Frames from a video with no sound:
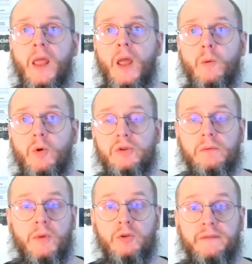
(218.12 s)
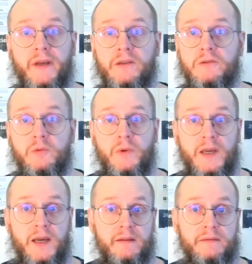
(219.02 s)
What motivations we
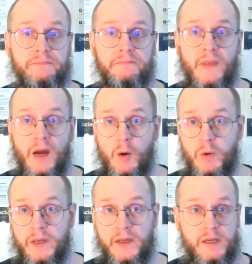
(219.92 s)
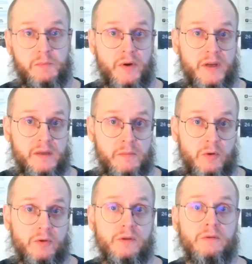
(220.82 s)
have, how we express
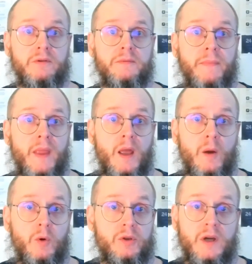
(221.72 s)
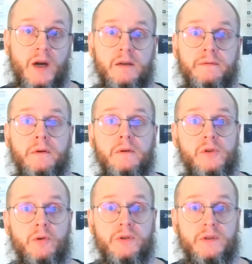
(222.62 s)
emotions, what kind of
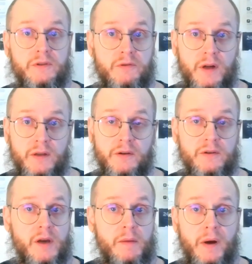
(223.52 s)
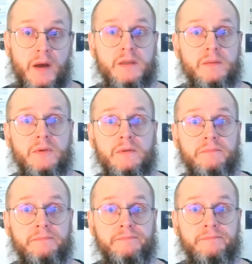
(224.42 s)
social structures are possible,
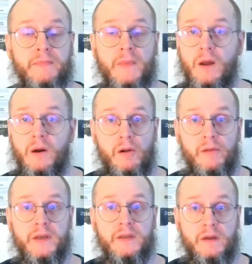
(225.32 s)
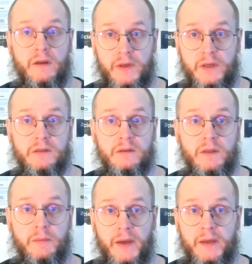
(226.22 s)
all these things
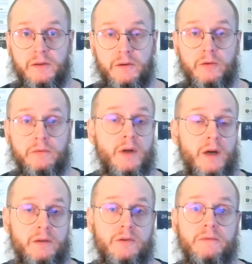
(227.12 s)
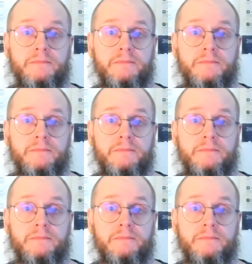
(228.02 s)
depend on culture.